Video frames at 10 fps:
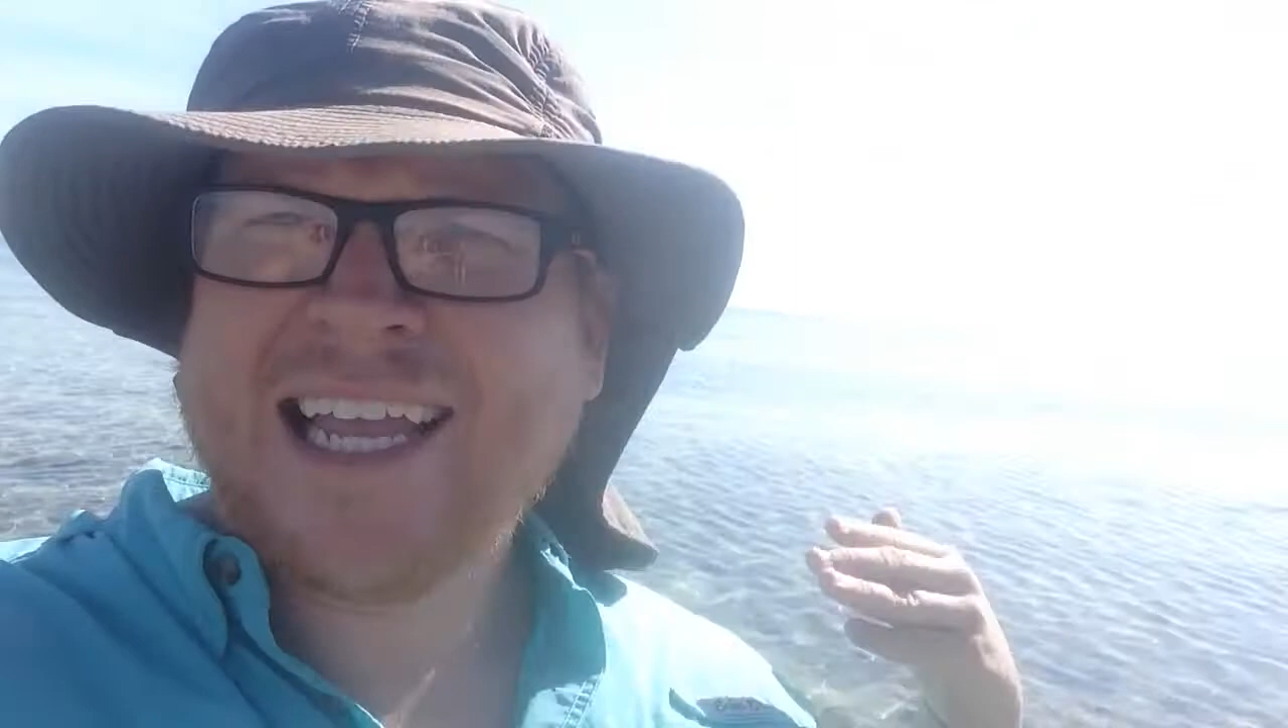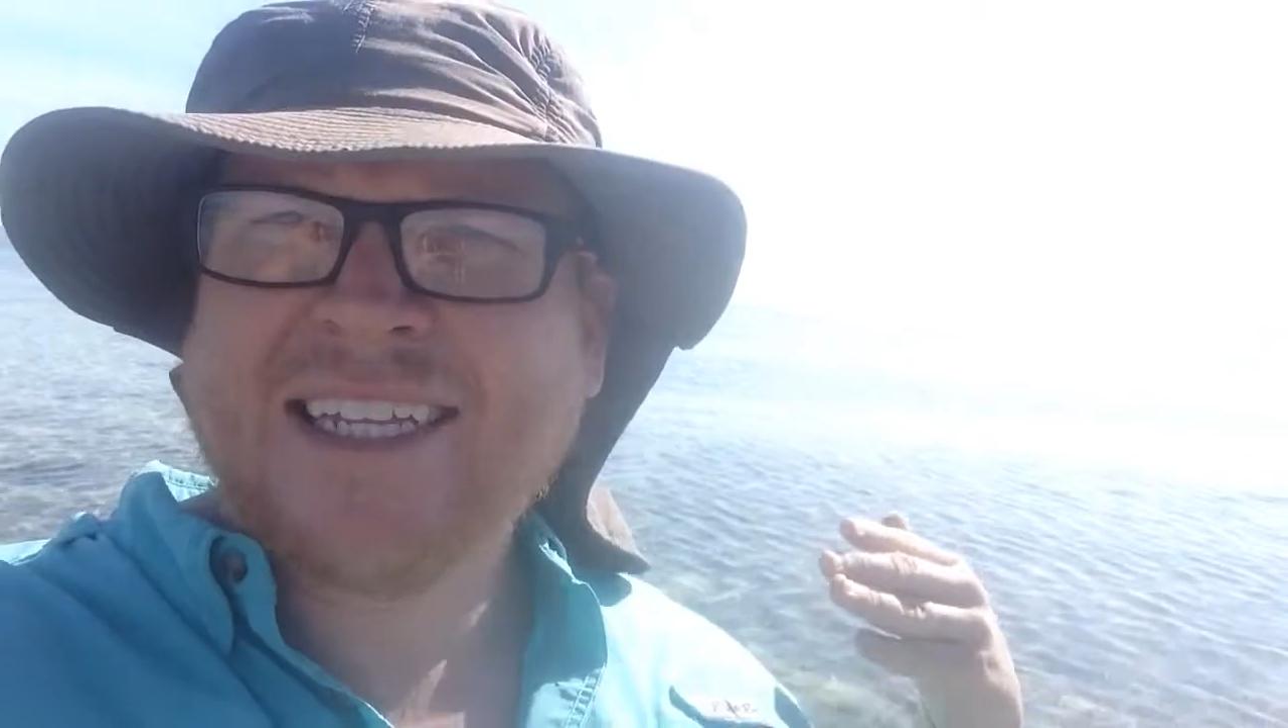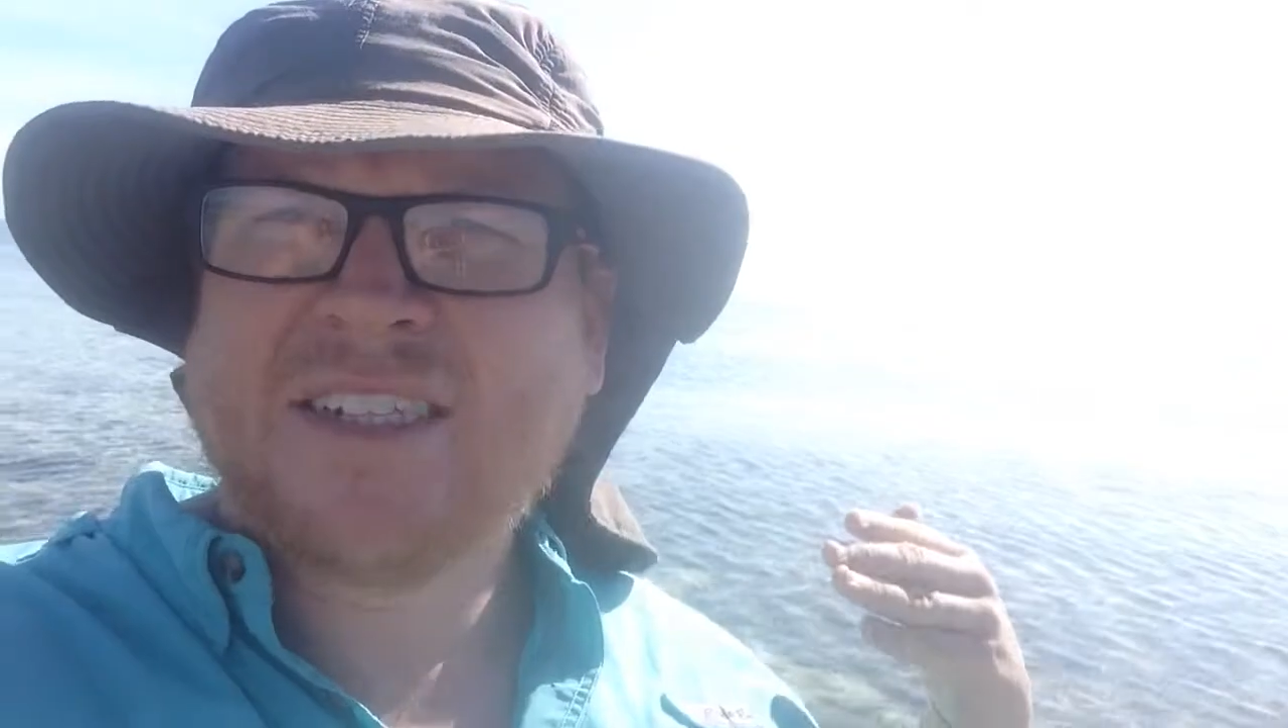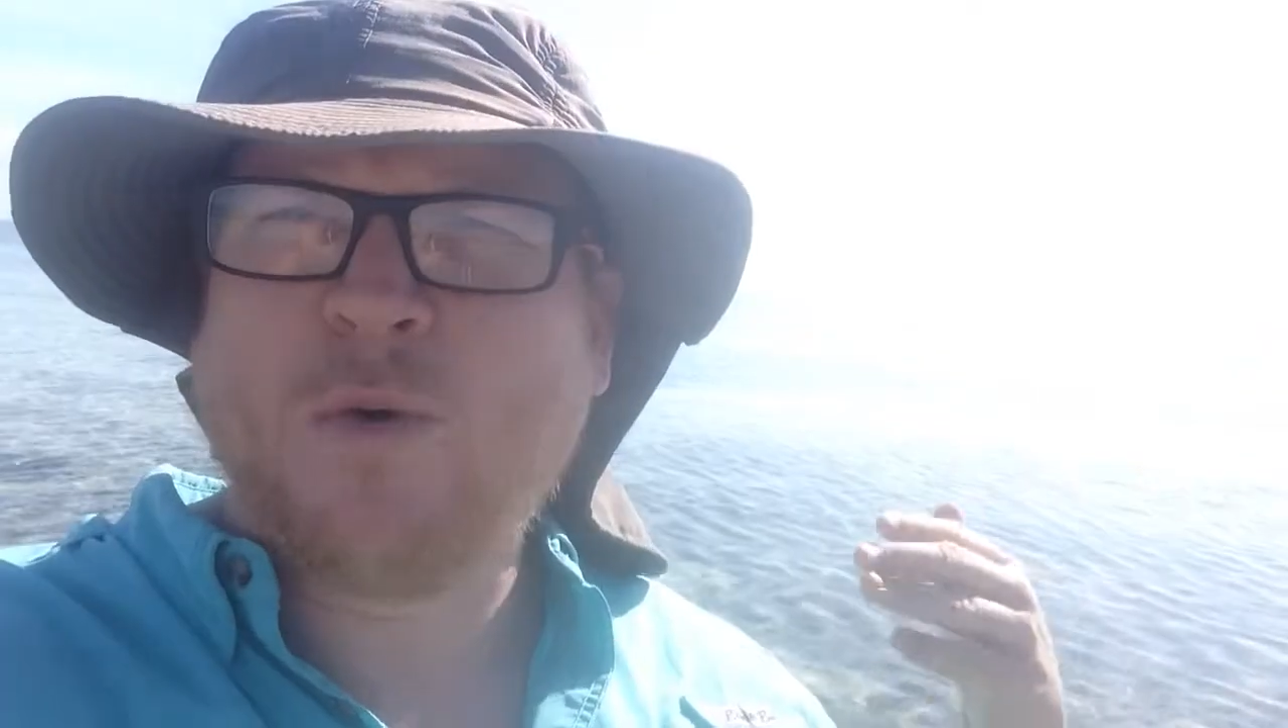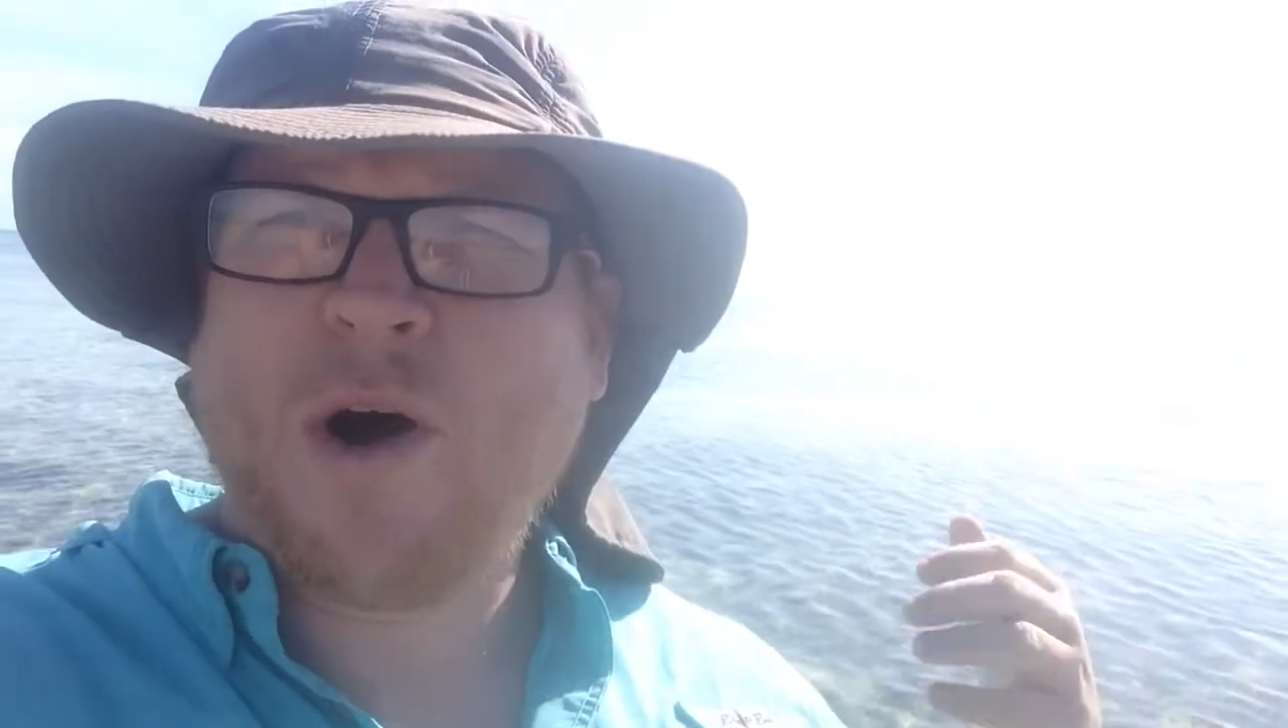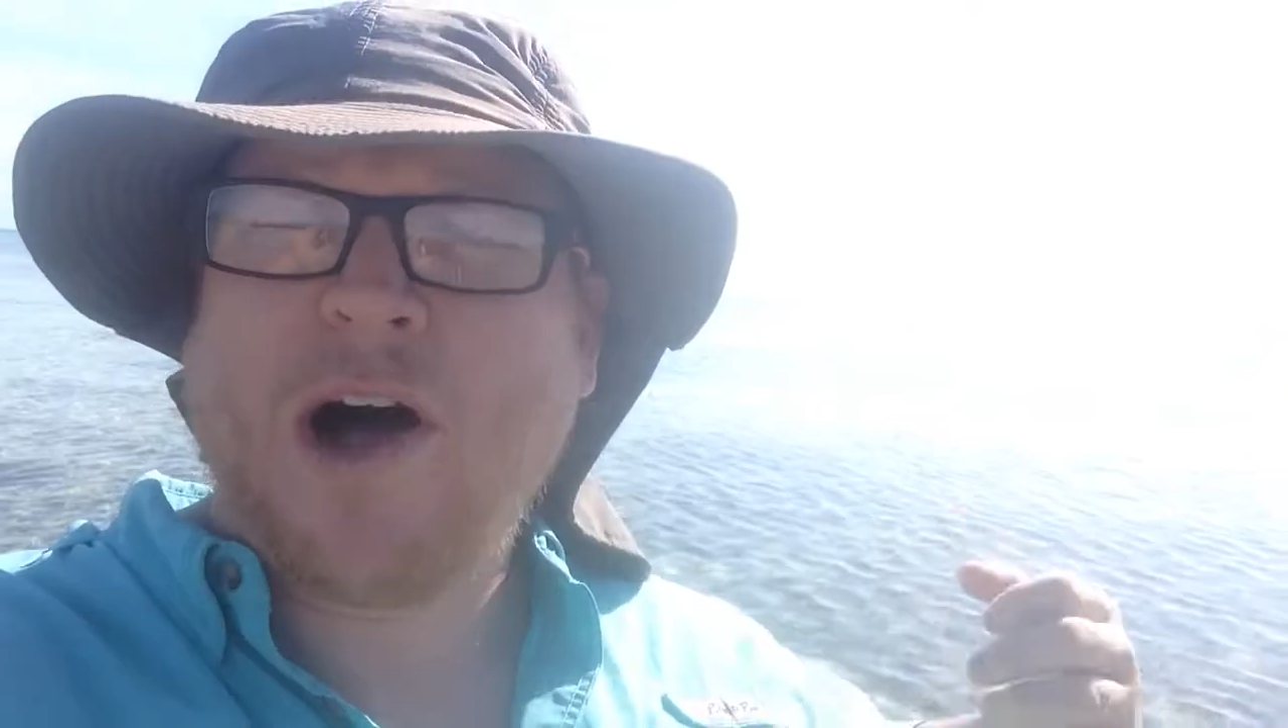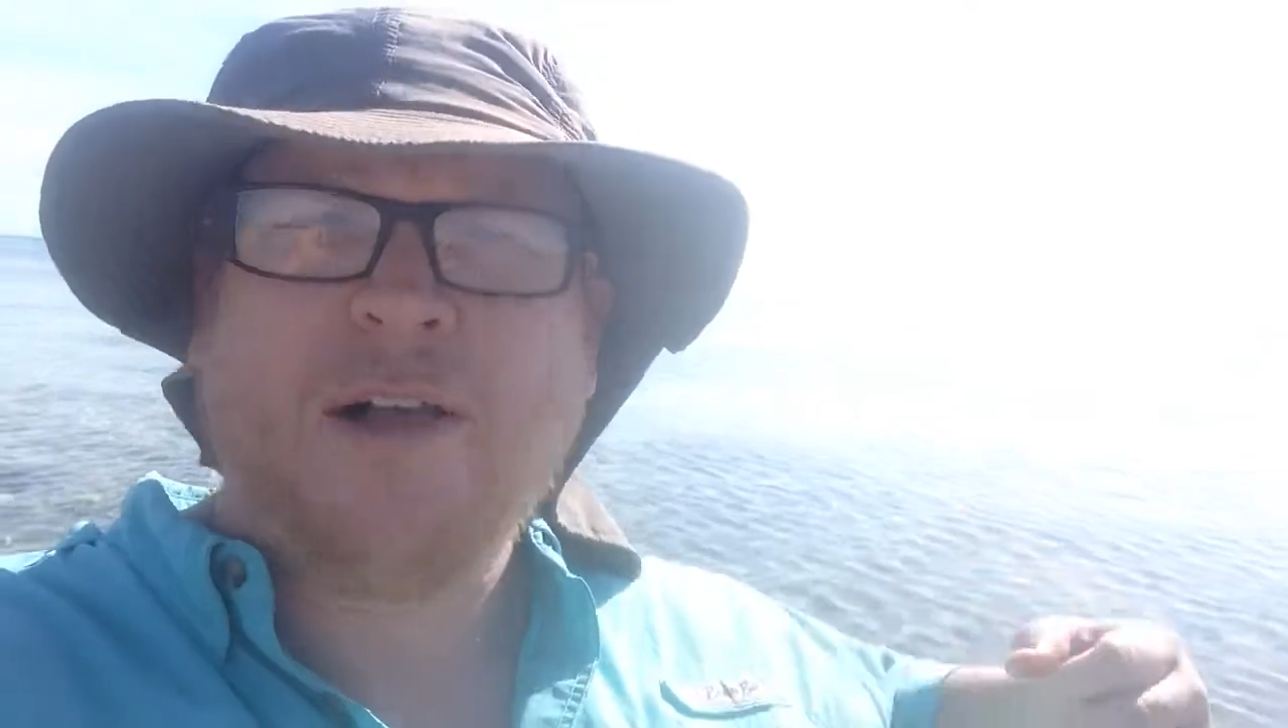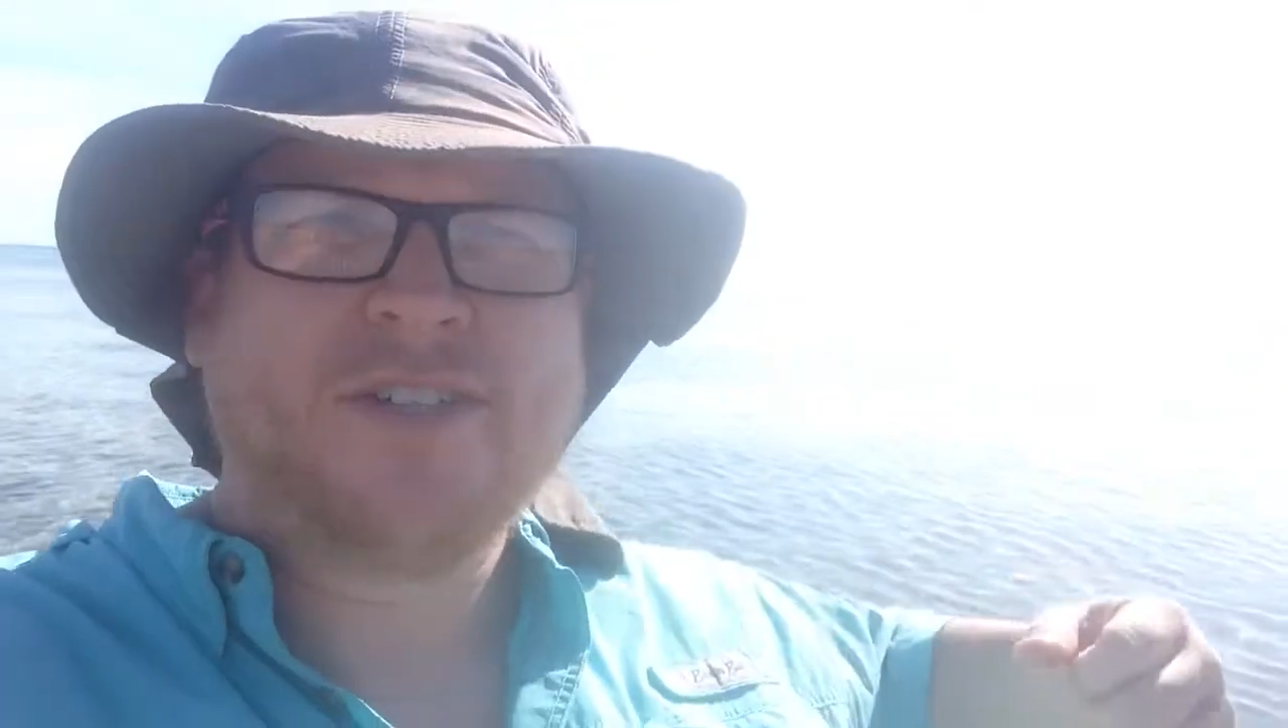against the wall